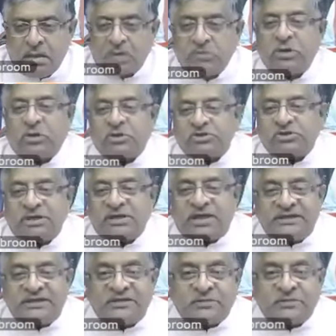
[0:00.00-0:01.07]
Now the question
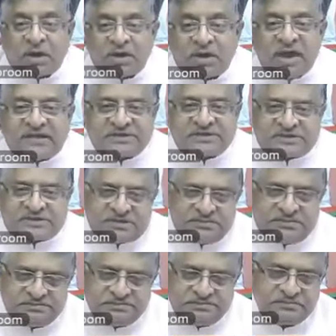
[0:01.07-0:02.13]
arises, what next?
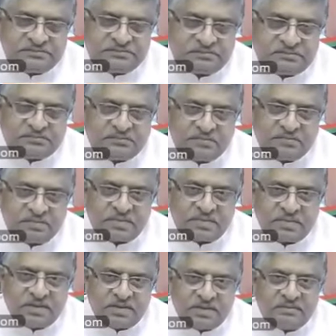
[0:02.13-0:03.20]

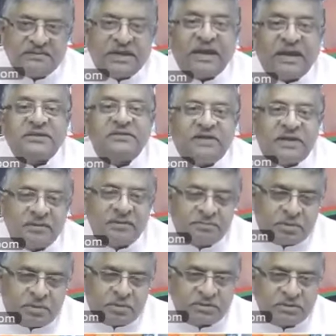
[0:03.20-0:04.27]
That is a very
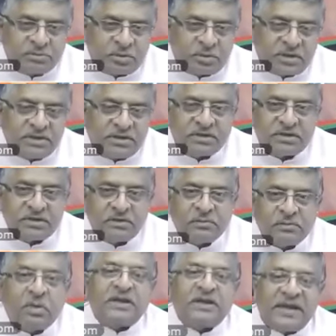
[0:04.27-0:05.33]
important point.
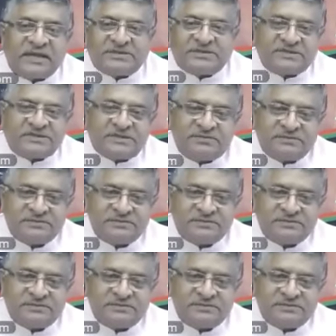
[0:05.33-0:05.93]
What next?